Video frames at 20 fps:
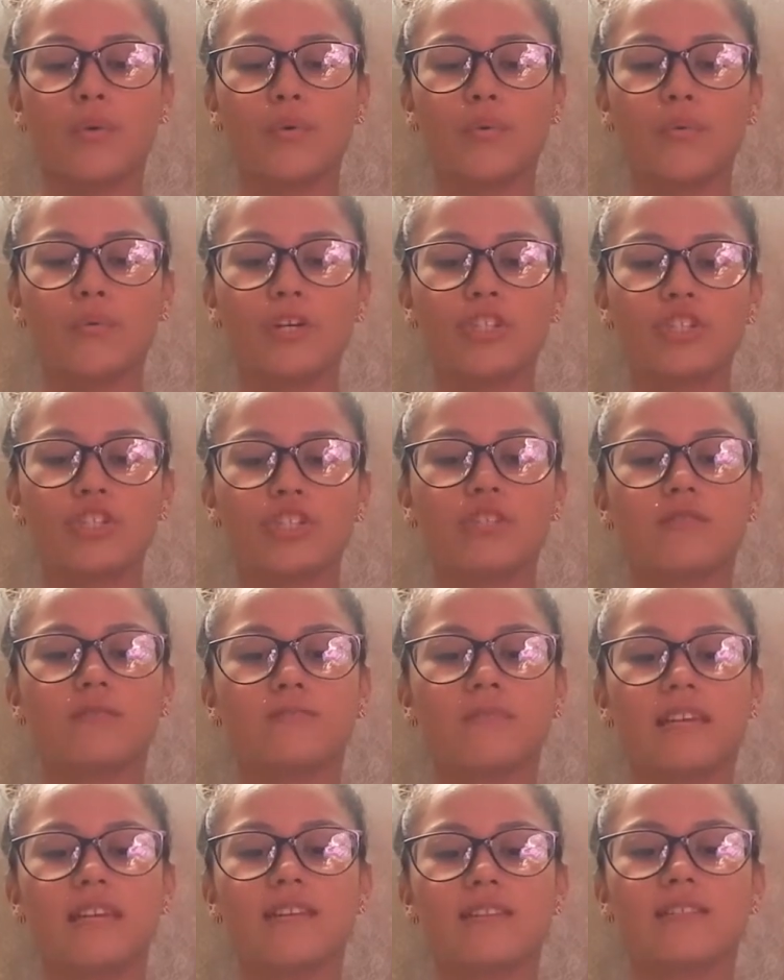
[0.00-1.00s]
which
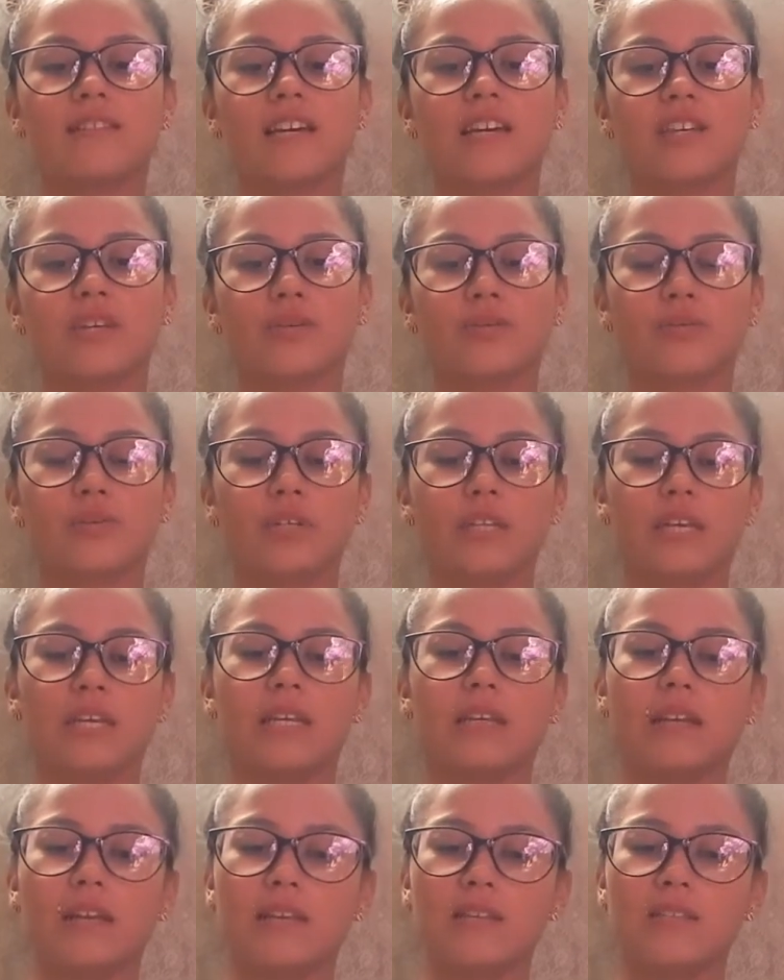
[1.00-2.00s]
means that you will
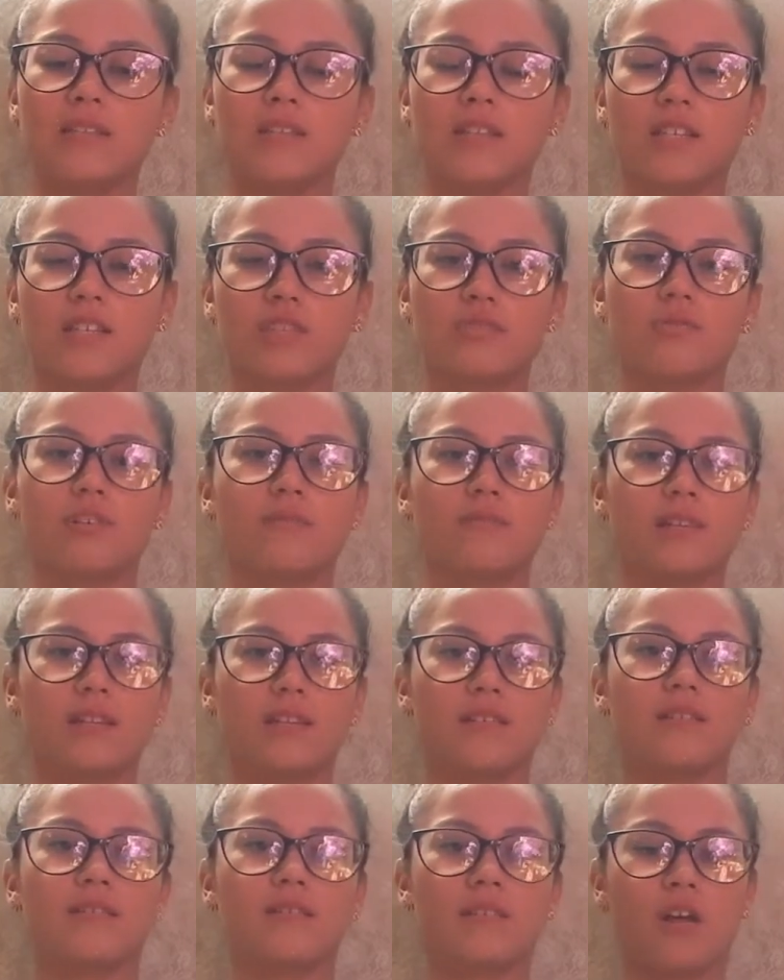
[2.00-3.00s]
need insulin
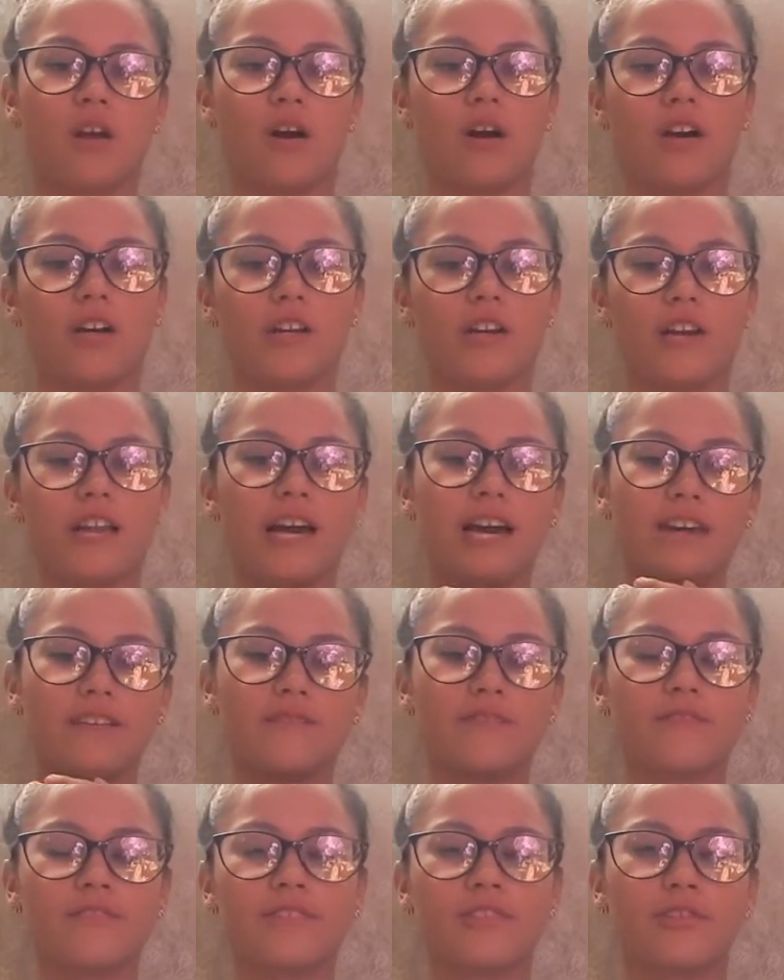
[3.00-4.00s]
treatment all your
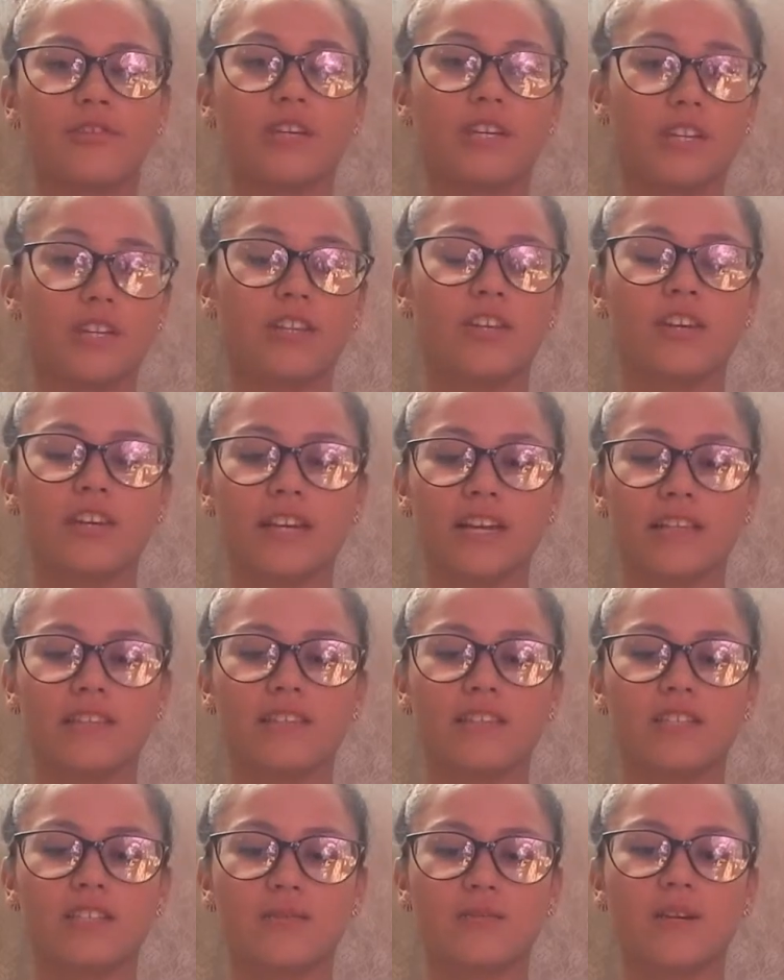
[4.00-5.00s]
life. You can either
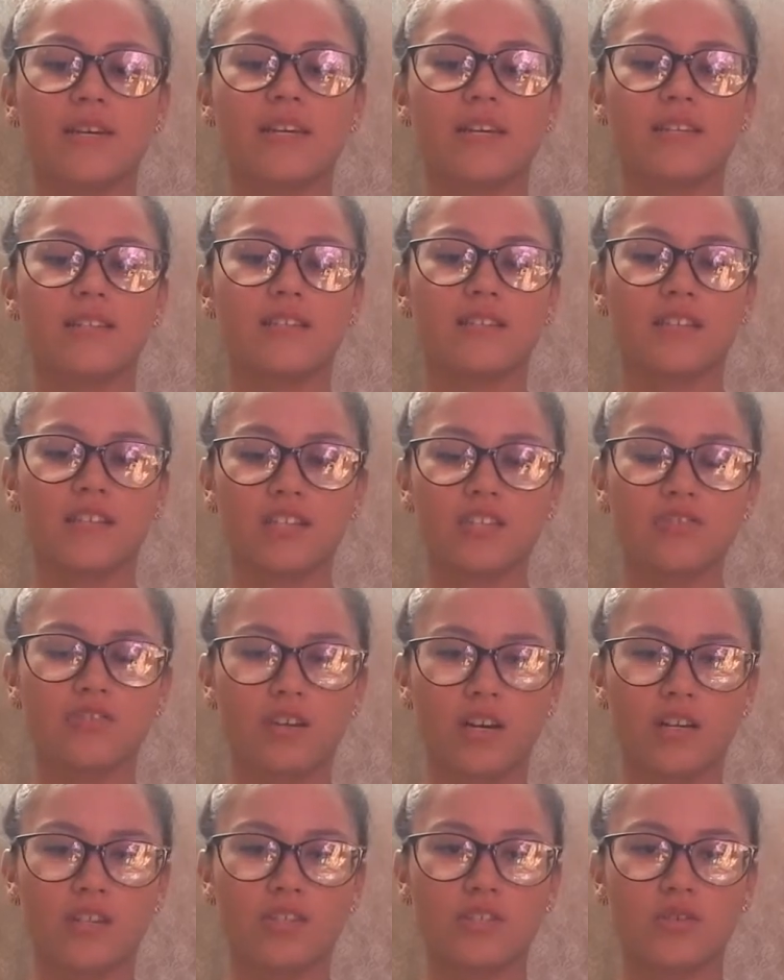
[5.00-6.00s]
get this by insulin
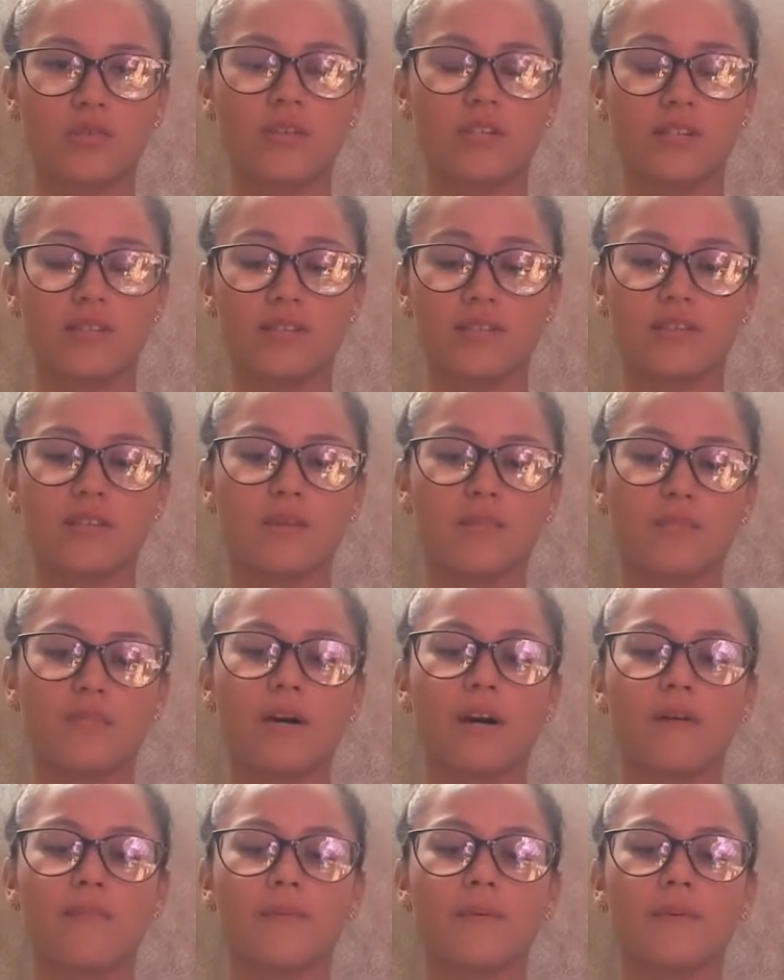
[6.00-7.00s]
shots or an insulin
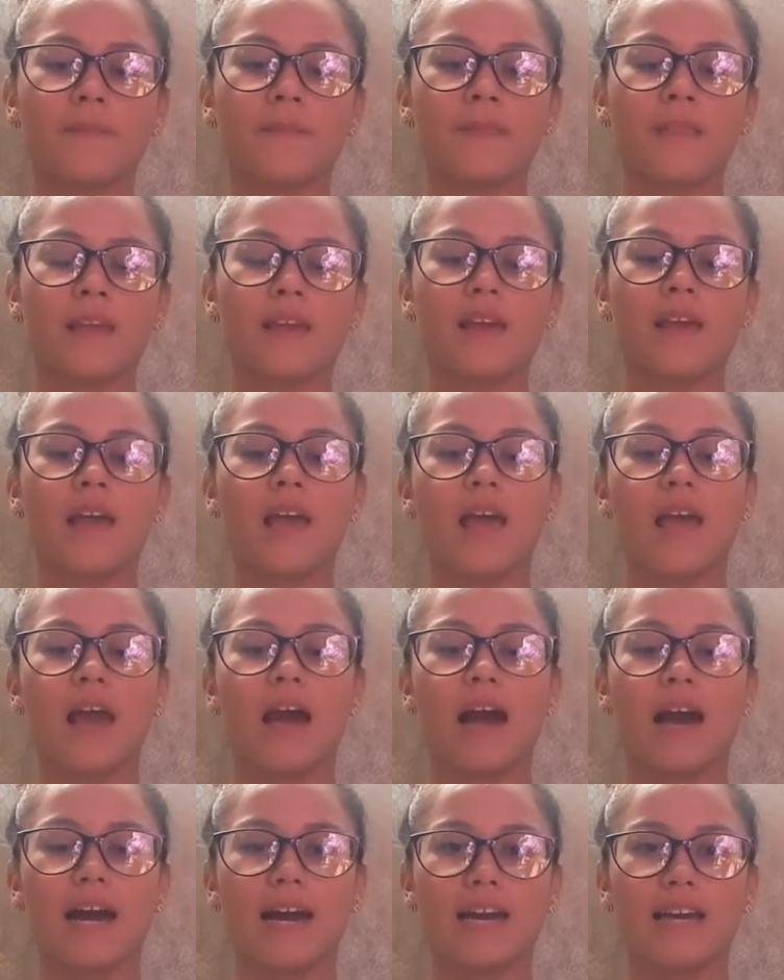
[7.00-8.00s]
pump.
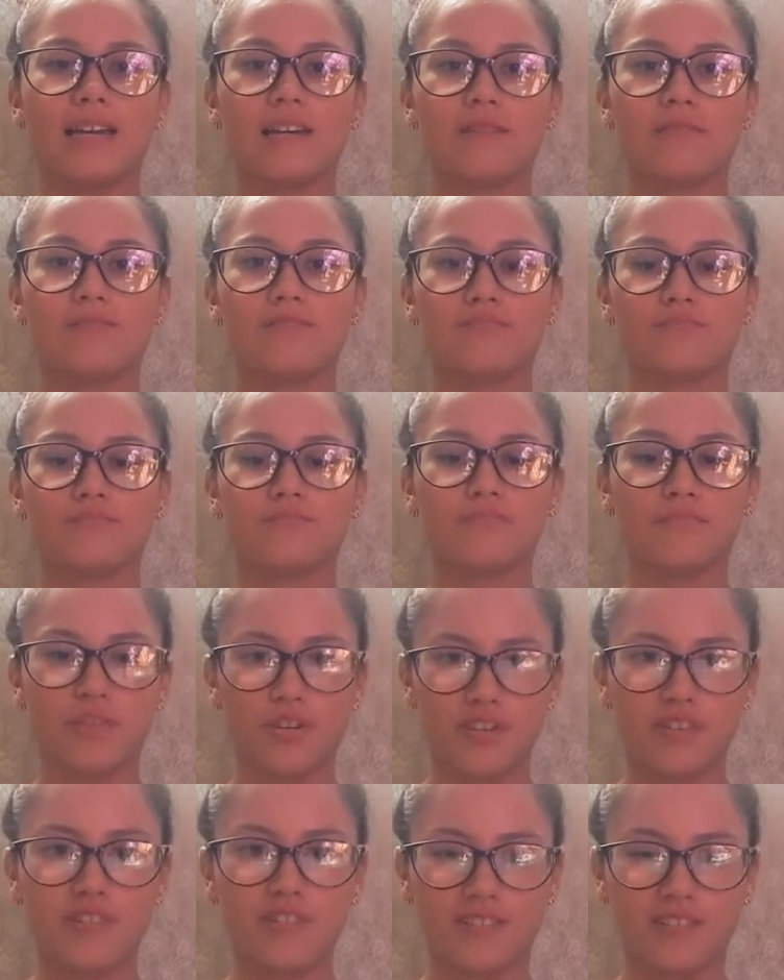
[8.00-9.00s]
I
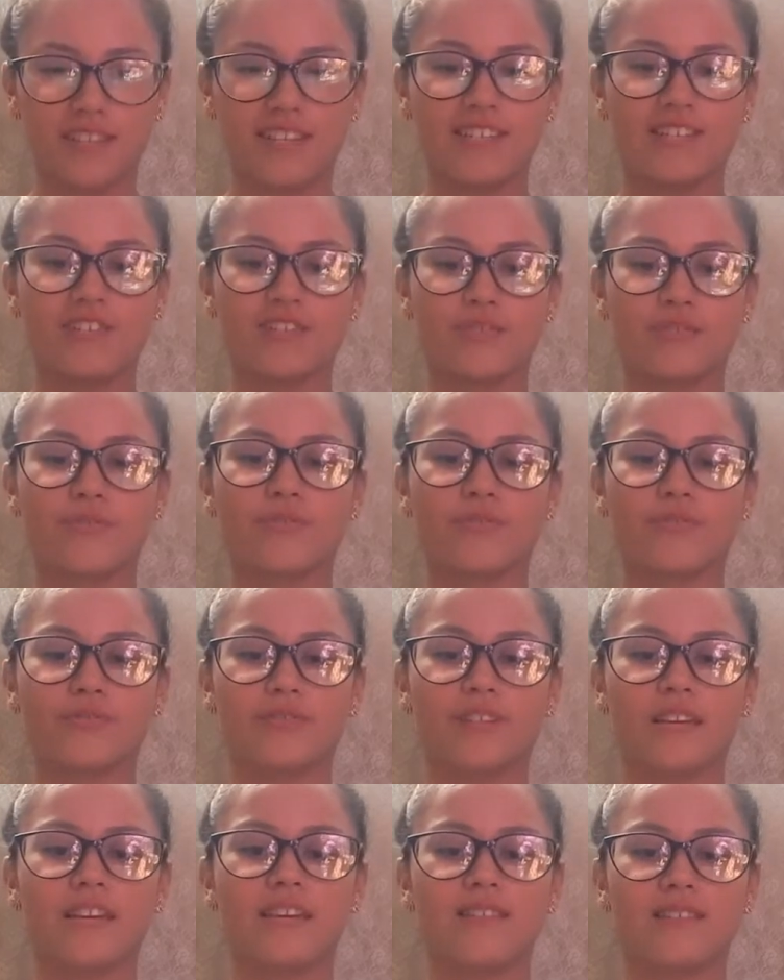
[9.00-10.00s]
personally
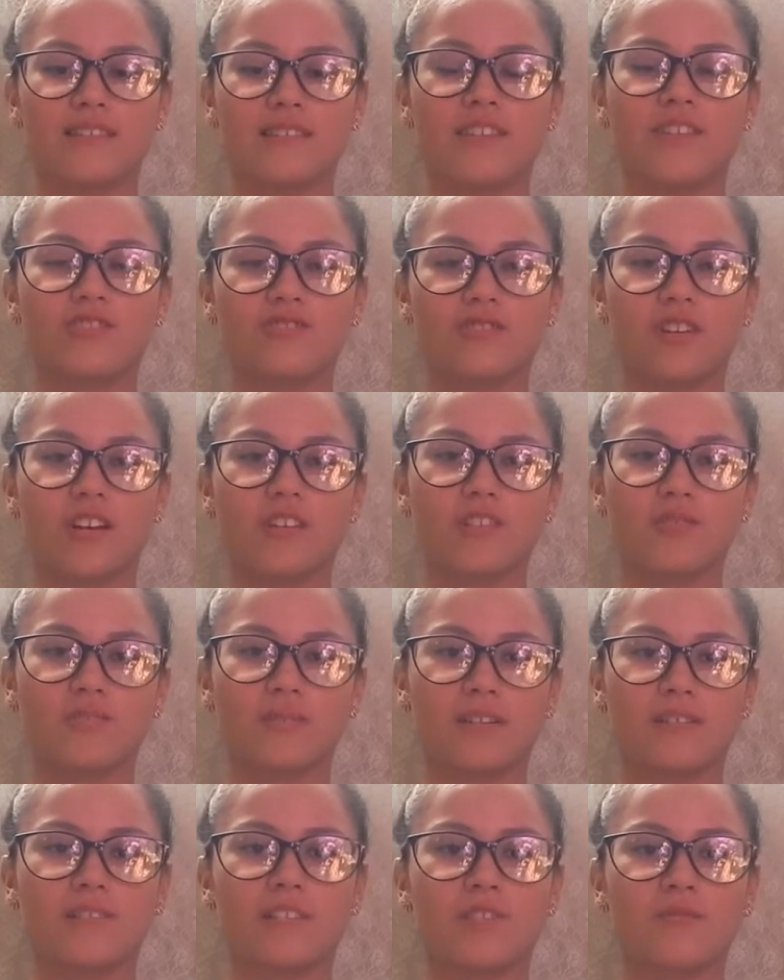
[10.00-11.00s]
do the insulin shots
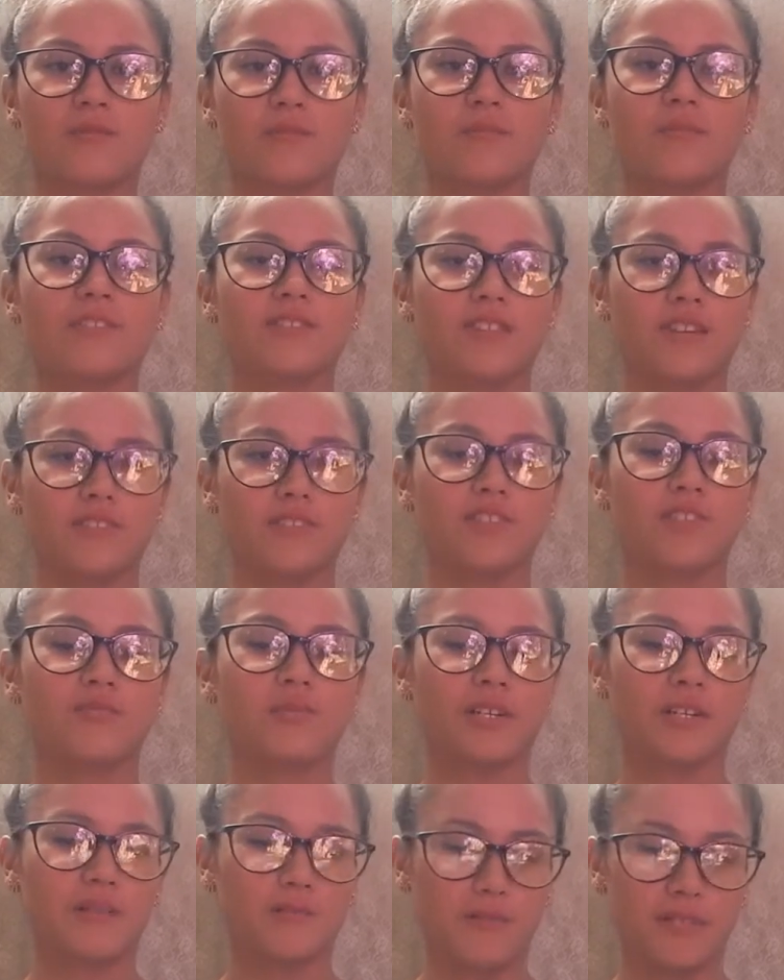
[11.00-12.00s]
because that's what my doctors
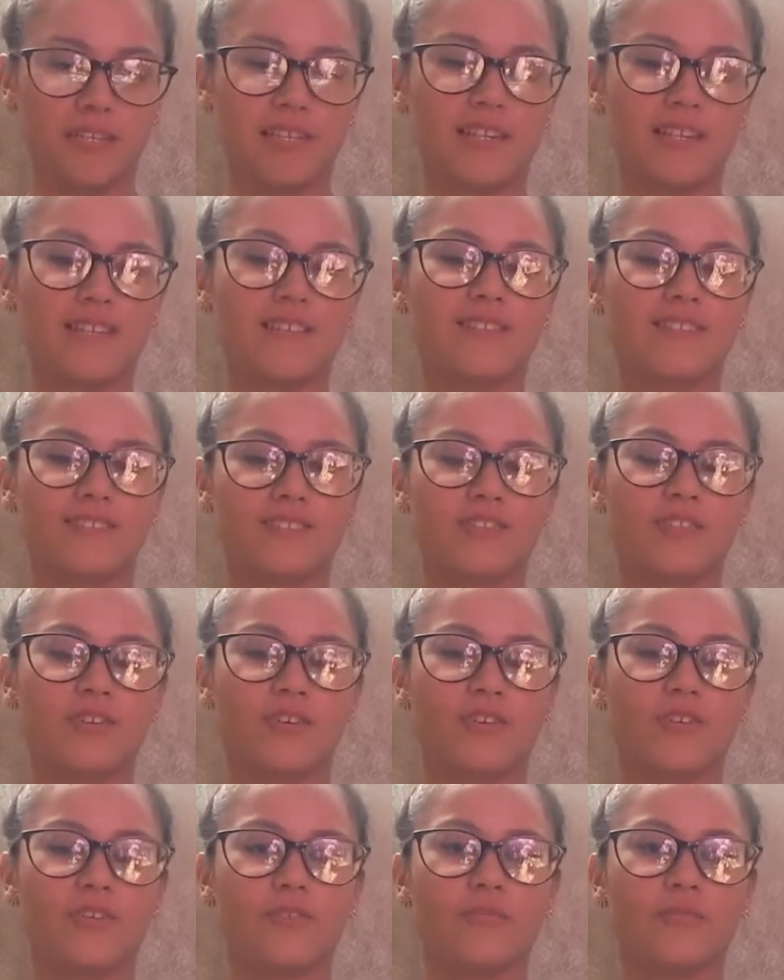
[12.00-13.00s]
recommended.
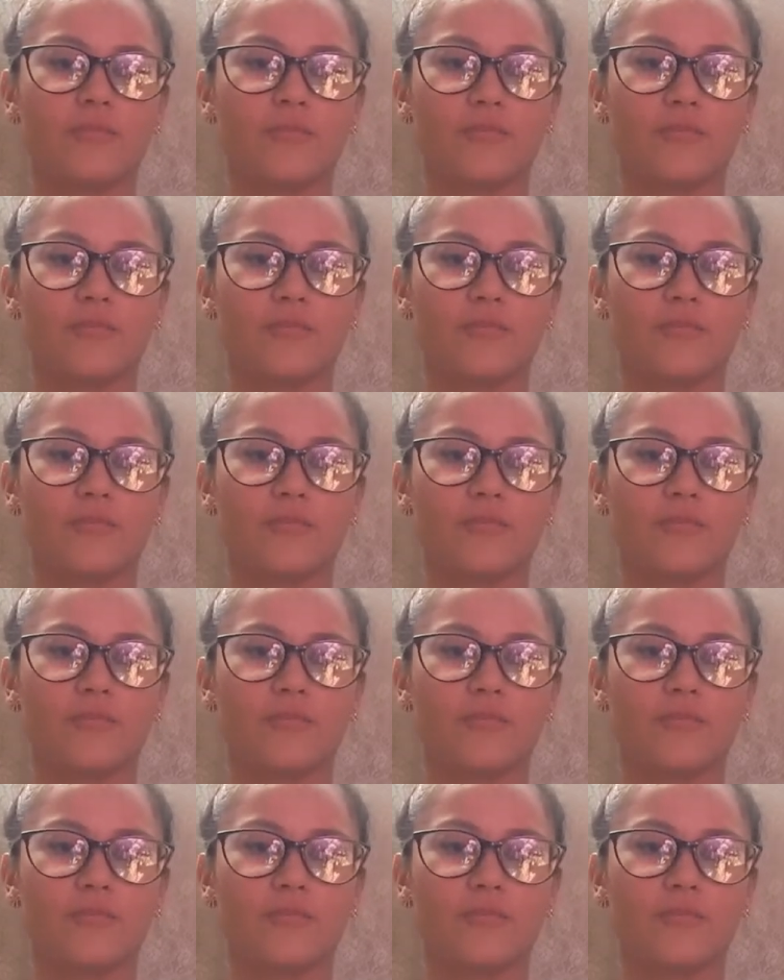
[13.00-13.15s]
So